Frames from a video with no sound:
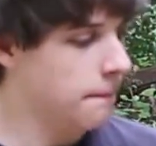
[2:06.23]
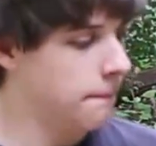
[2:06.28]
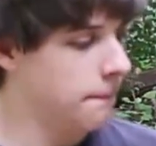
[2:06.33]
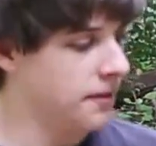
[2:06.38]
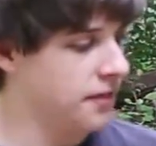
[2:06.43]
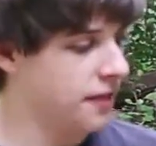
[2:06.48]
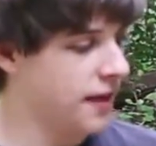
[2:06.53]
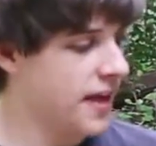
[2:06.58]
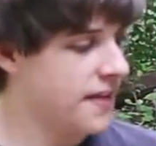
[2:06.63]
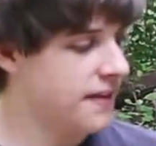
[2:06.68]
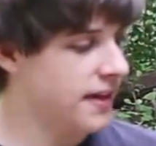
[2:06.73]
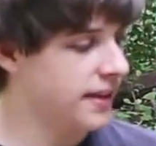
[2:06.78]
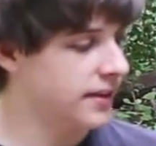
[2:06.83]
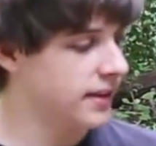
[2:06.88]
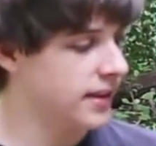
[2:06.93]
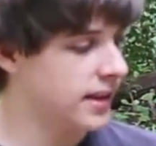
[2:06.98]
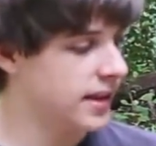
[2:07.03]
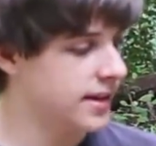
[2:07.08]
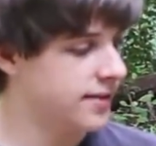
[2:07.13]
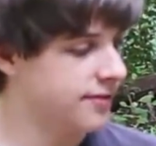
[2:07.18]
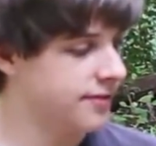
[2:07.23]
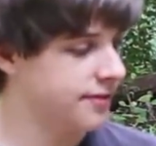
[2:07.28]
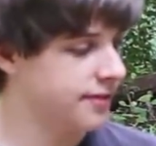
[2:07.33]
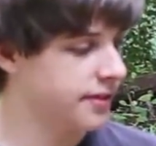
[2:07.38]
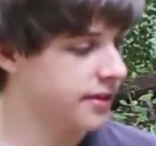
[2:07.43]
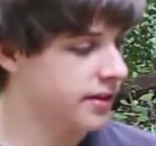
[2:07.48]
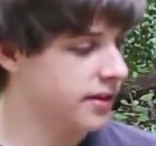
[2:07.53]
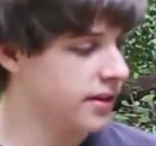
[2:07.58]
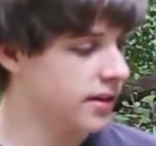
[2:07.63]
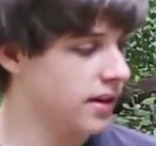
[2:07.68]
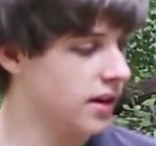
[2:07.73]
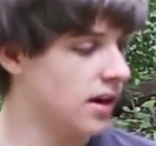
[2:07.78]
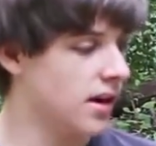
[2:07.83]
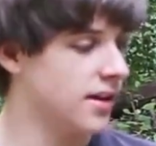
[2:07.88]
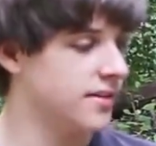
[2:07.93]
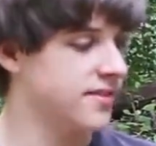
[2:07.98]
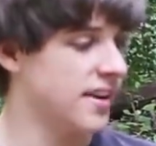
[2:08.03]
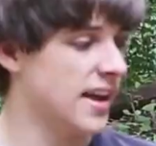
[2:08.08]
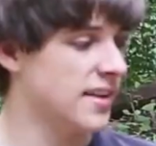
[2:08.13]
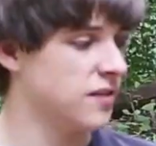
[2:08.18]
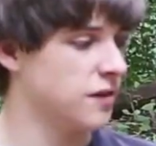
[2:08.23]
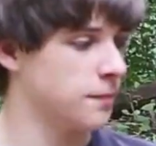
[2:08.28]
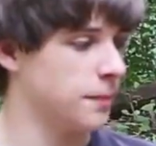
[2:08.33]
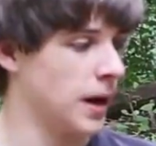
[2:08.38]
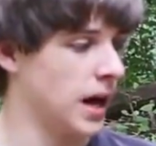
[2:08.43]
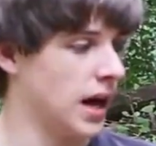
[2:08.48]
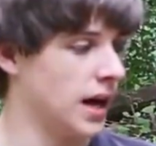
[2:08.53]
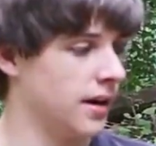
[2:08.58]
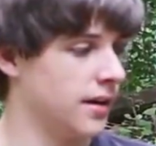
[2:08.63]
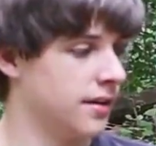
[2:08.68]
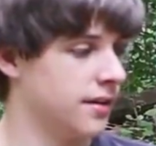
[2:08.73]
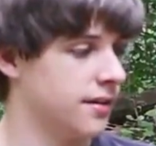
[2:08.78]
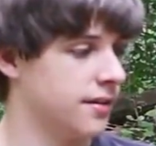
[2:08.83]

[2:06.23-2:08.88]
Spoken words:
but then they leave a dead spot.